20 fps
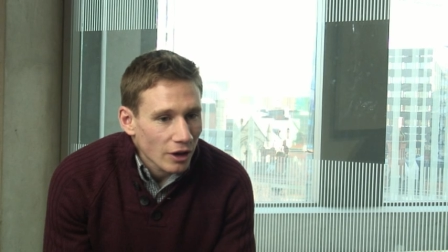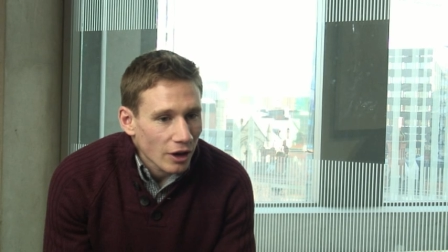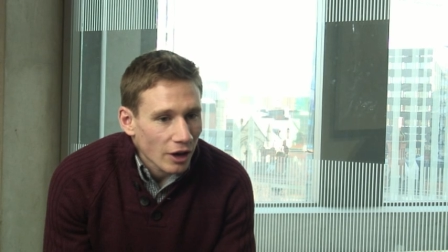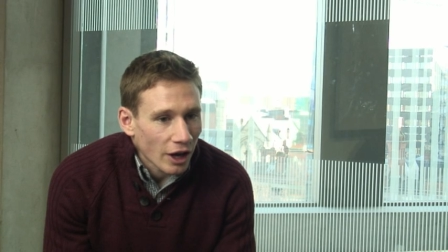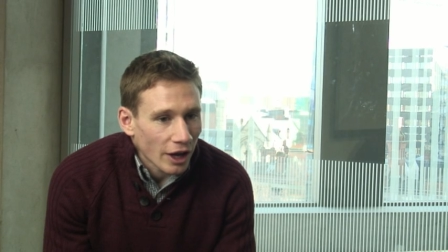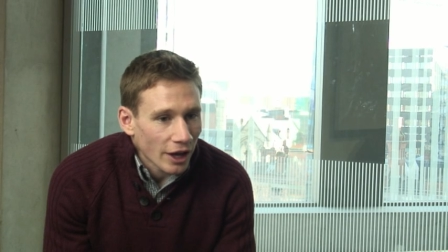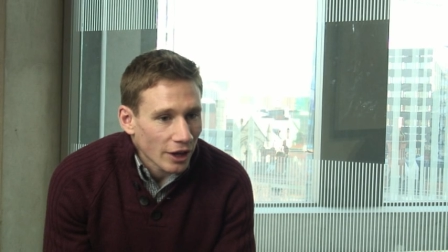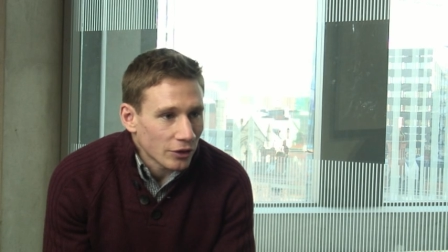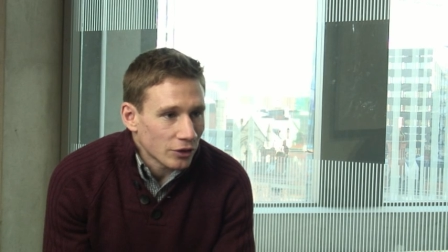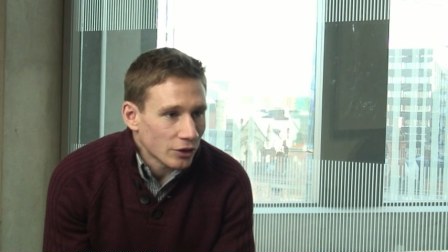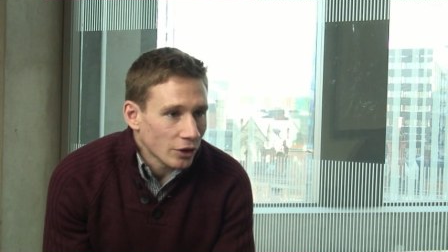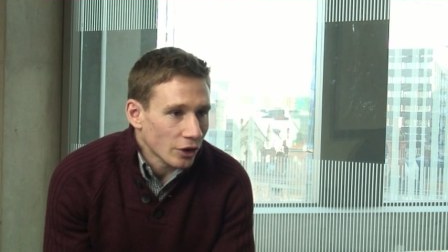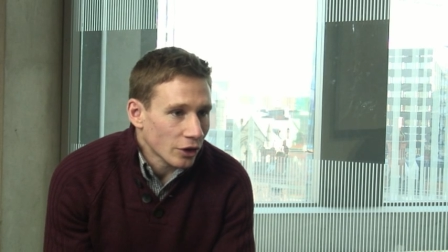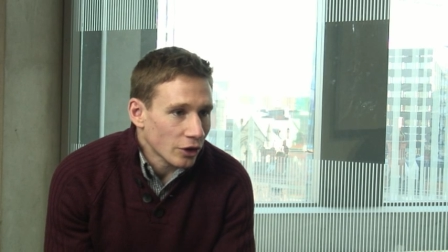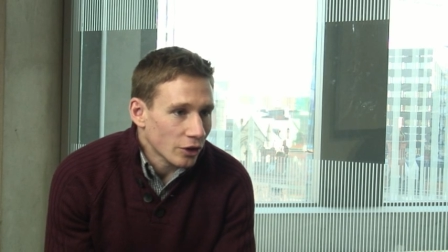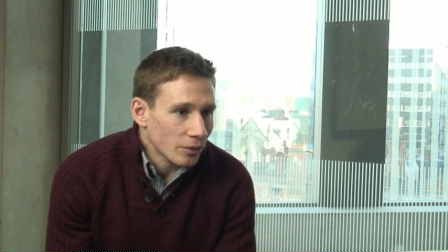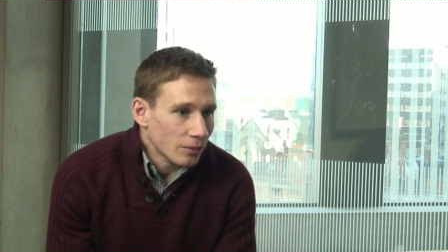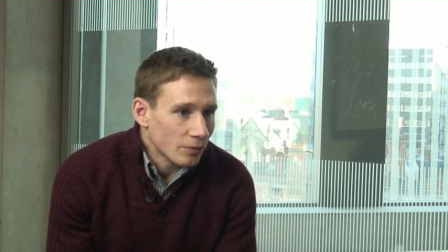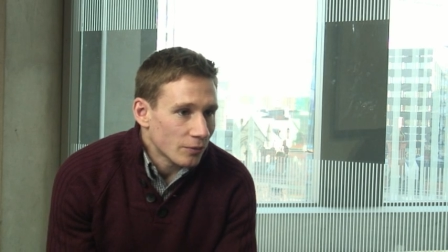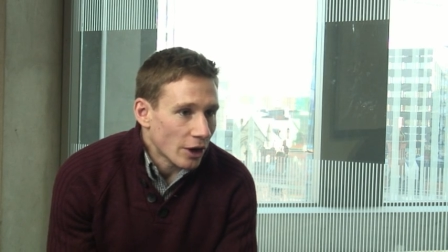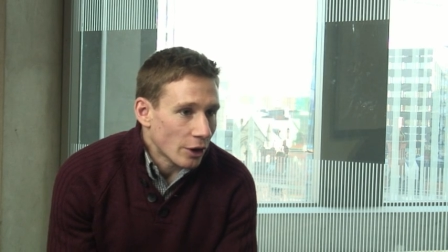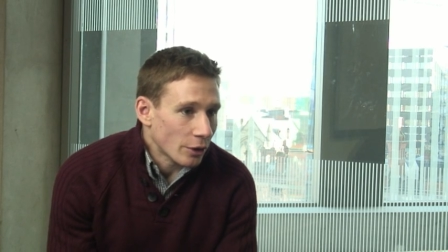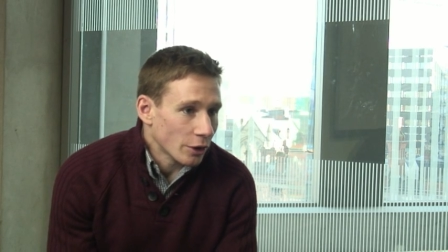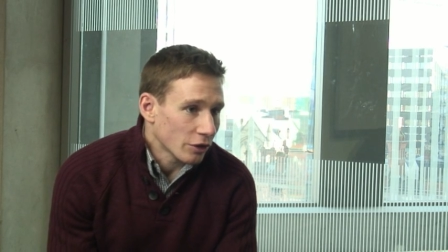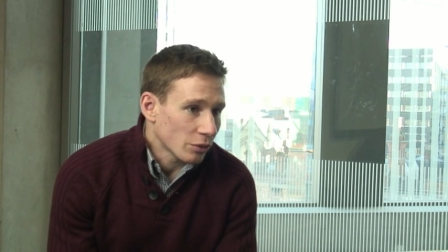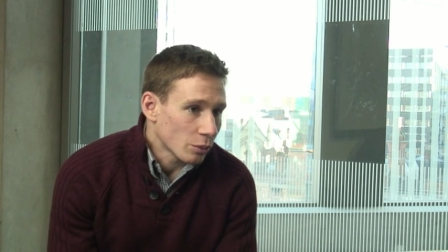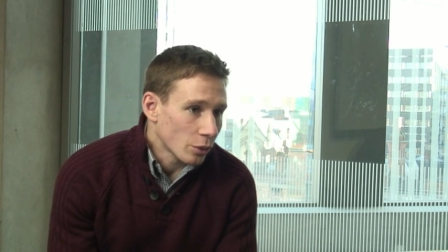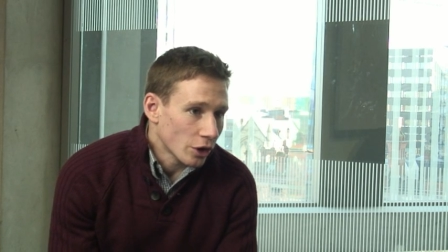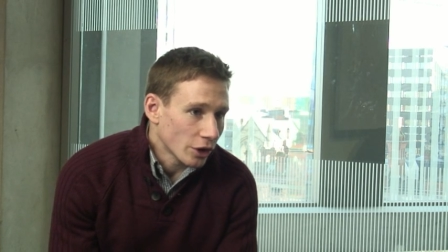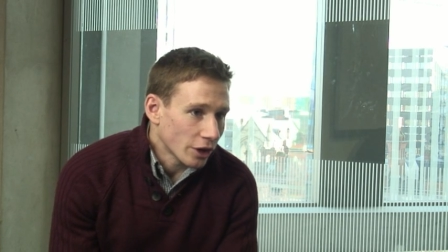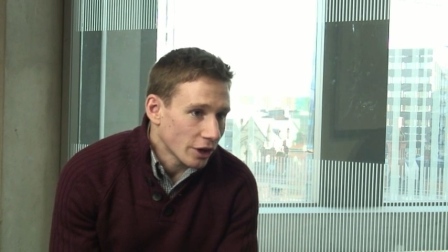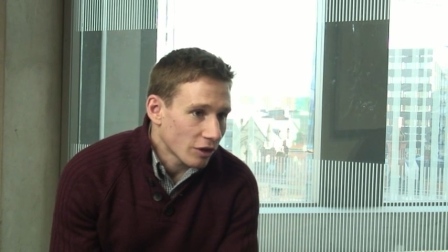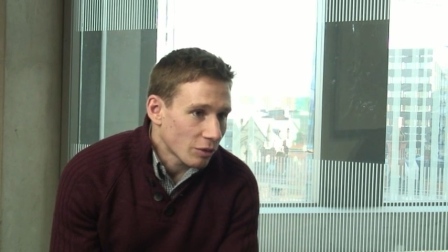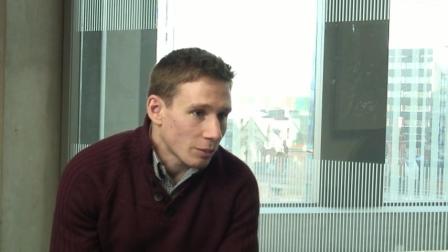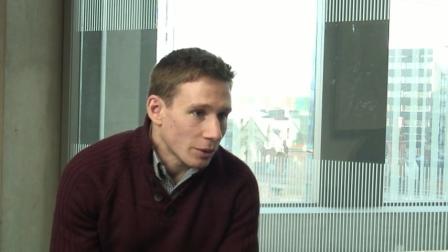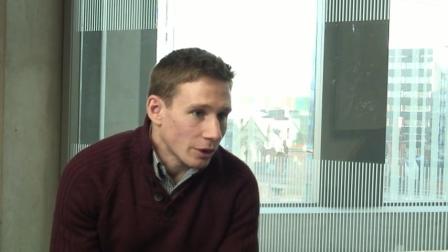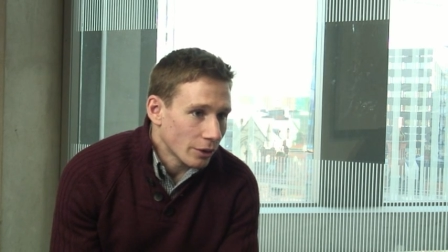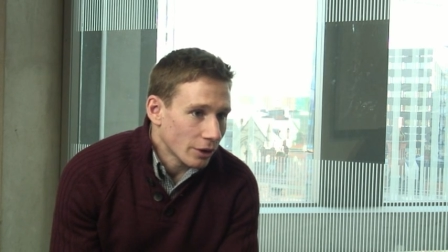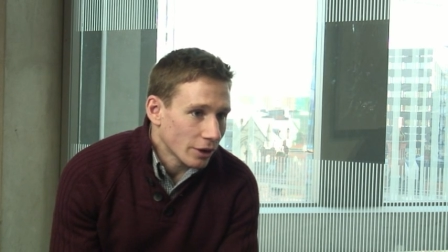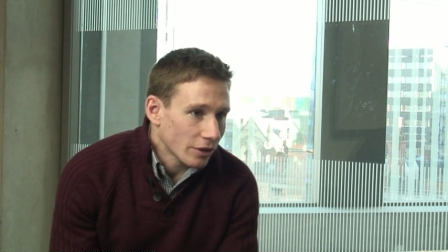I had done various work
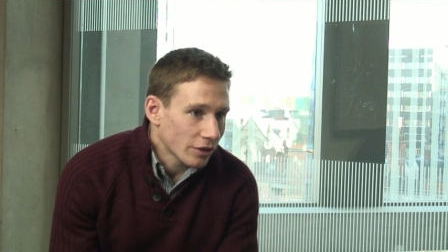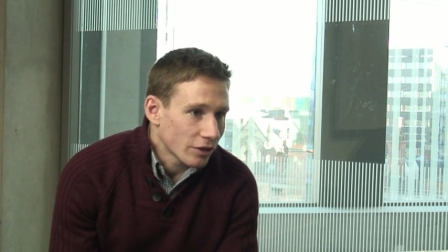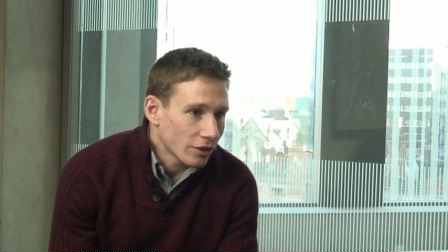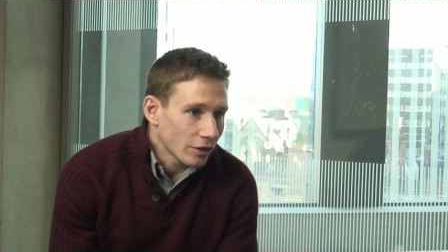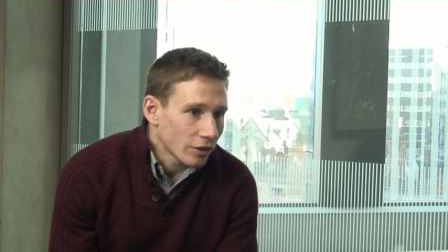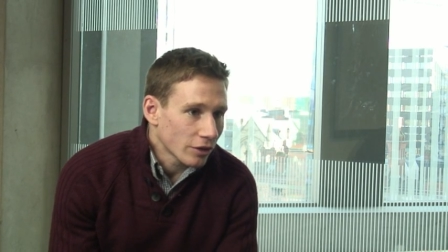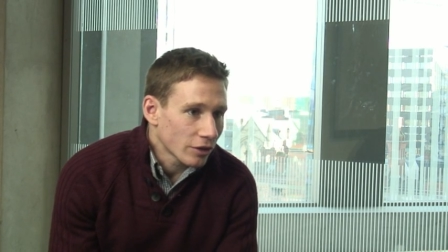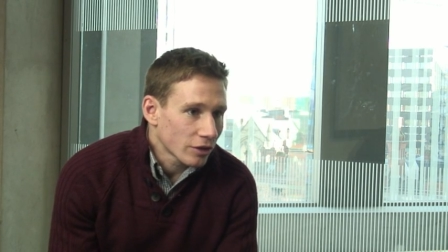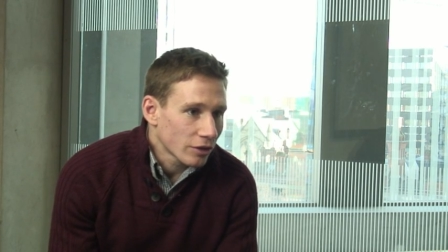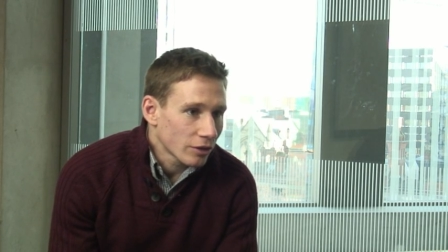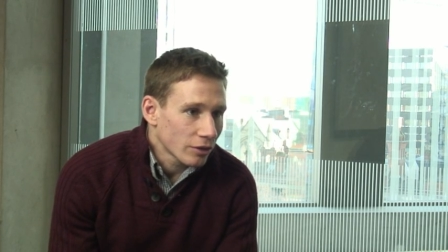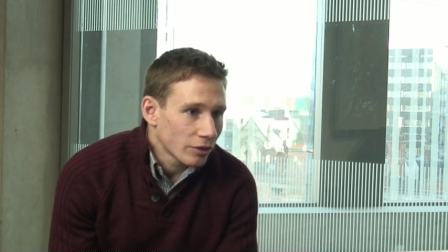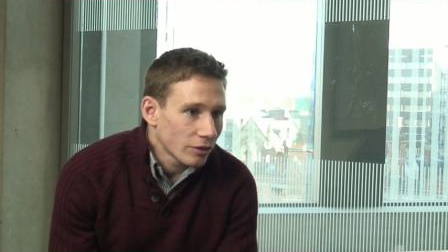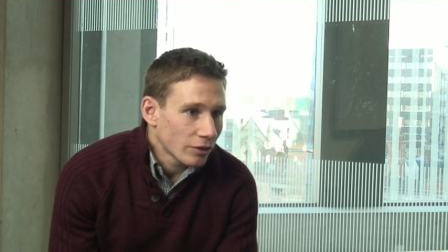experiences